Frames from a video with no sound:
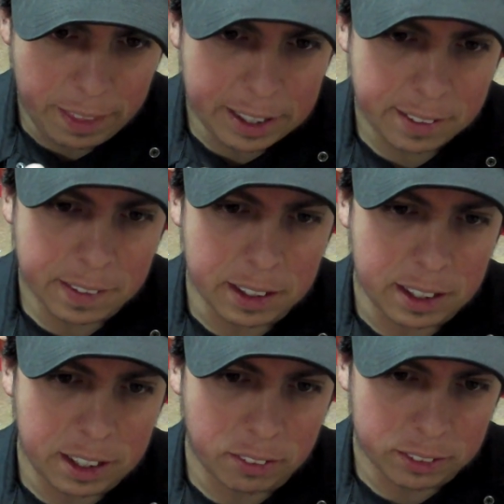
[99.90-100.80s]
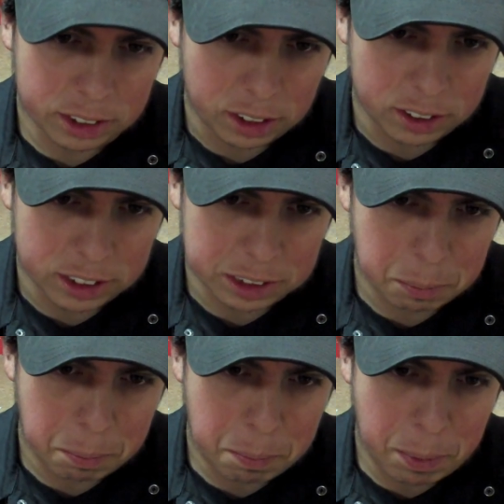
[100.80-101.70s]
that the needles are just
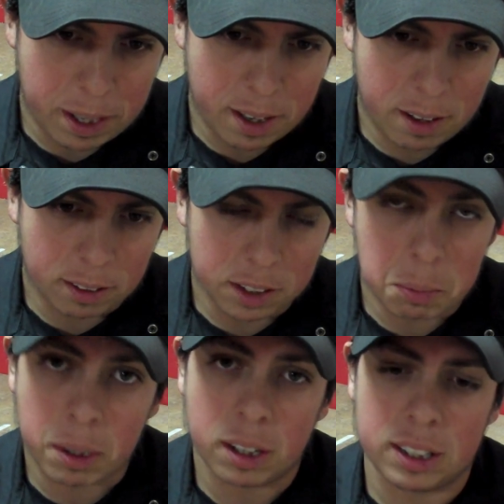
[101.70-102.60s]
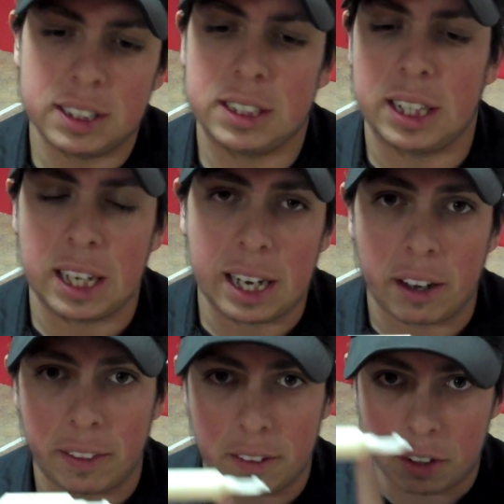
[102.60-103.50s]
barely sticking
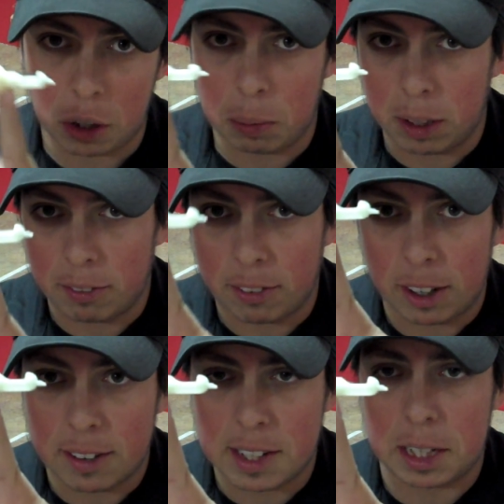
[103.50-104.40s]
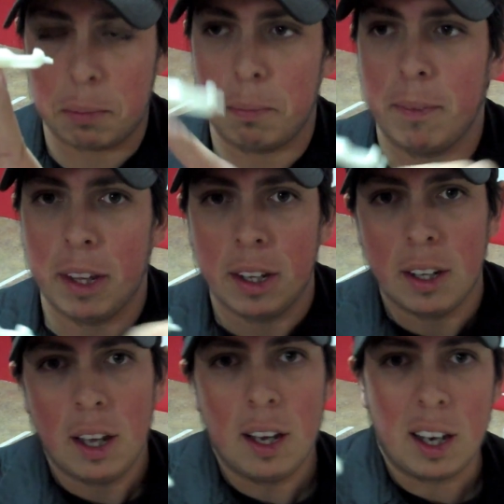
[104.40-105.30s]
out of the tube in the front tip.
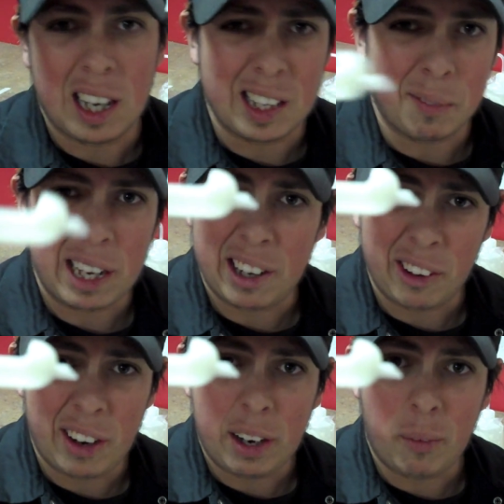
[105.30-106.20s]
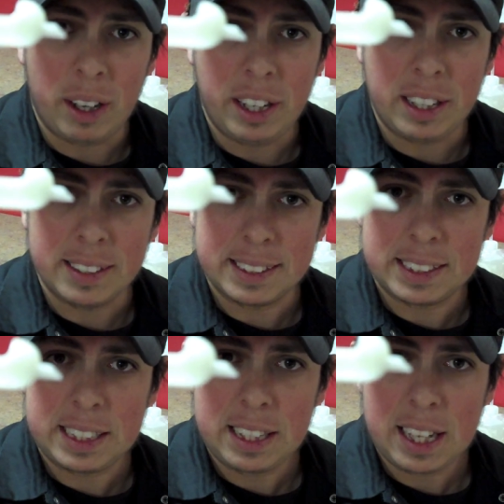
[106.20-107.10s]
I don't know how well you can
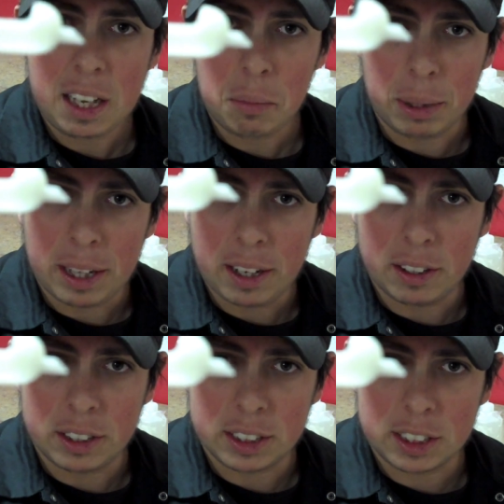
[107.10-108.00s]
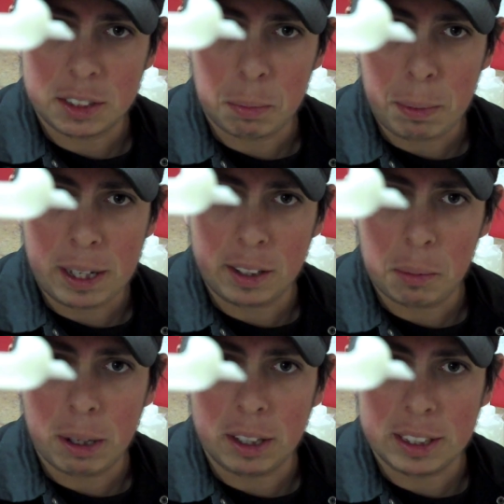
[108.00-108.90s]
see that, but they are just
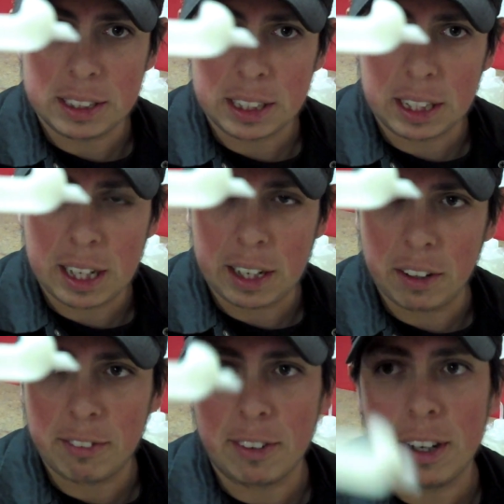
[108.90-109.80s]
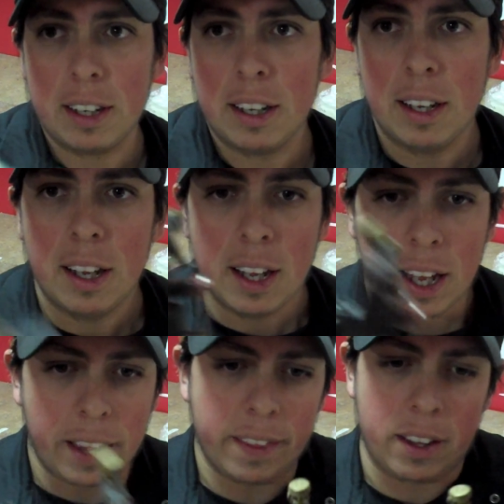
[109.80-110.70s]
barely sticking out of the front.
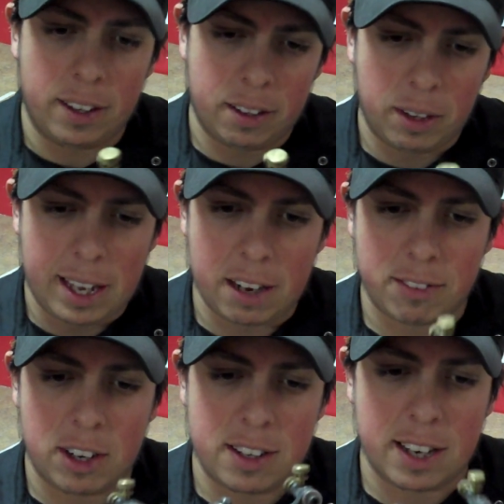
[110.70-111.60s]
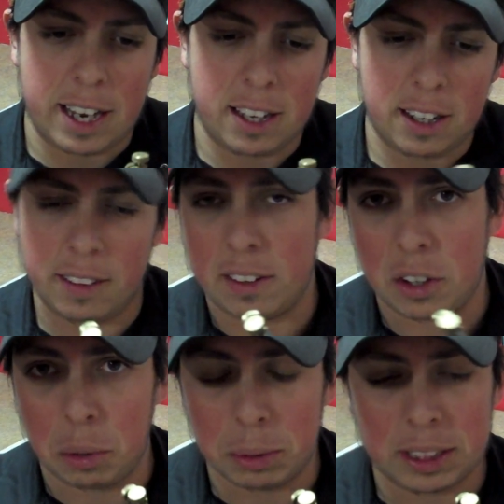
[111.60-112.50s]
And then after I tighten it, the
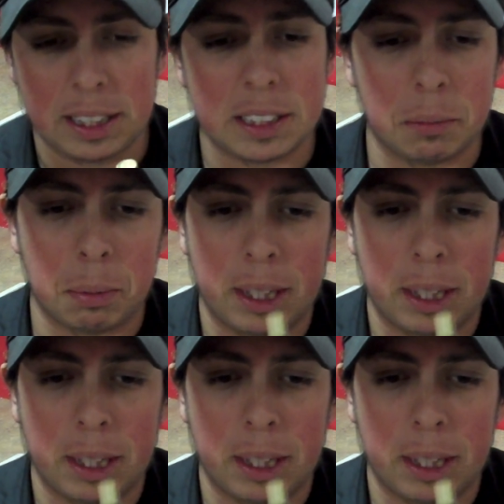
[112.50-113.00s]
tube stays in